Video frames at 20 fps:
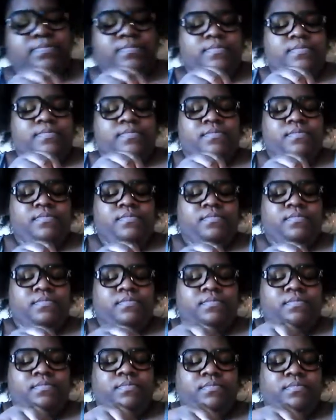
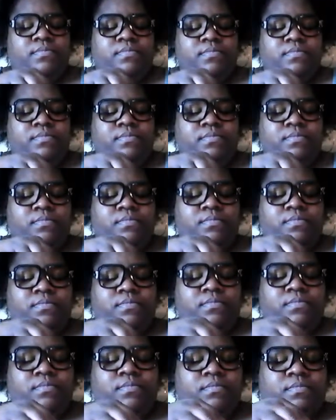
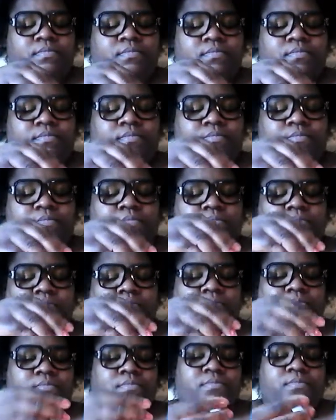
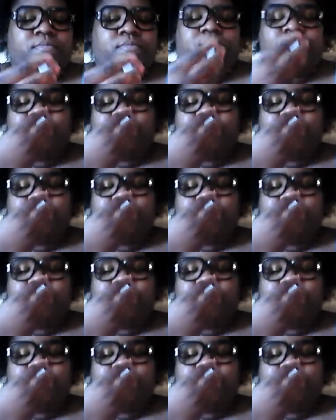(no one is talking)